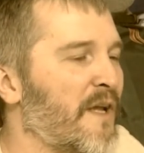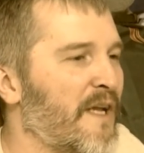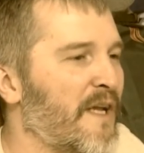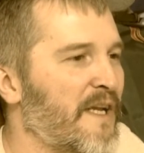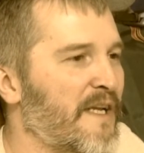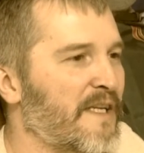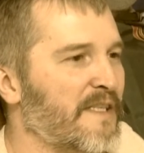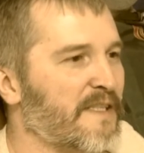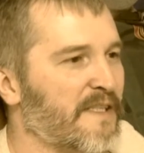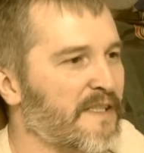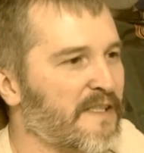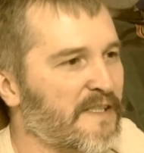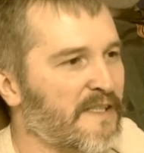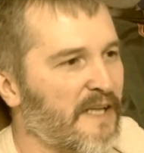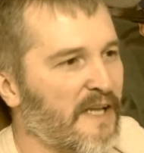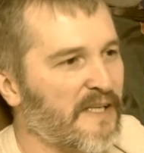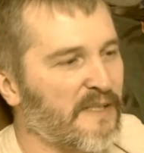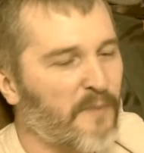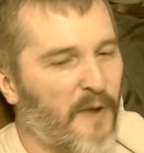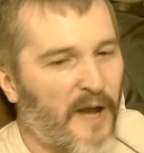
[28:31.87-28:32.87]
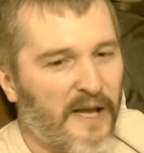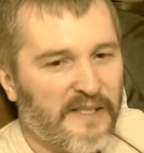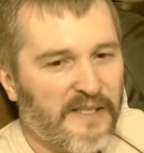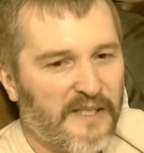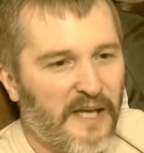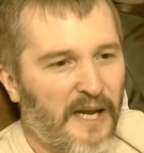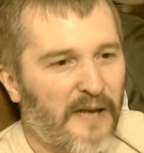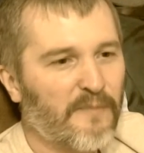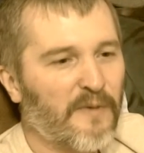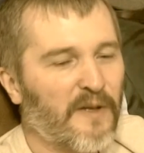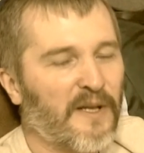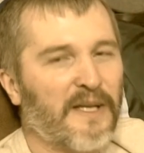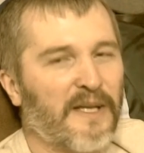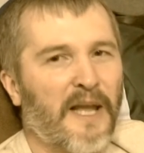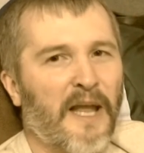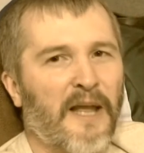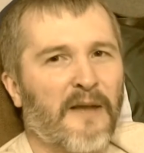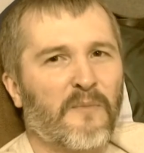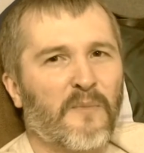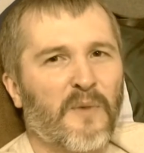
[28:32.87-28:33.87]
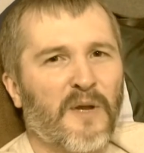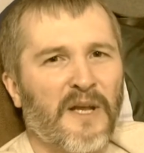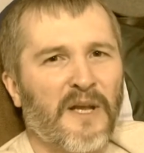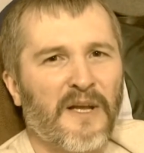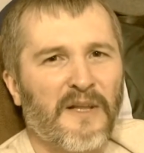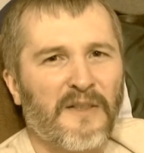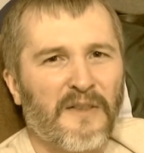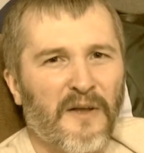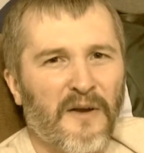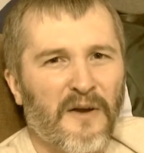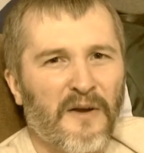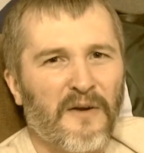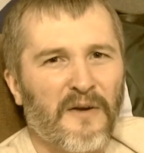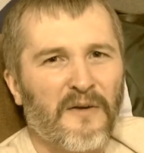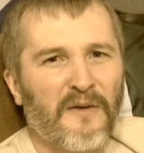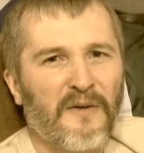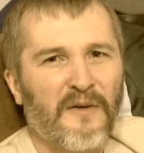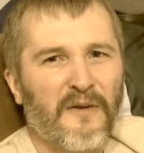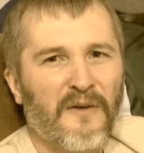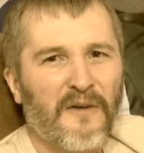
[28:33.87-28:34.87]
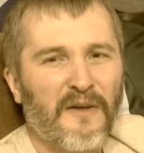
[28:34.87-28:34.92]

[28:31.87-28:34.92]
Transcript: he's in such bad shape that he can't be in the,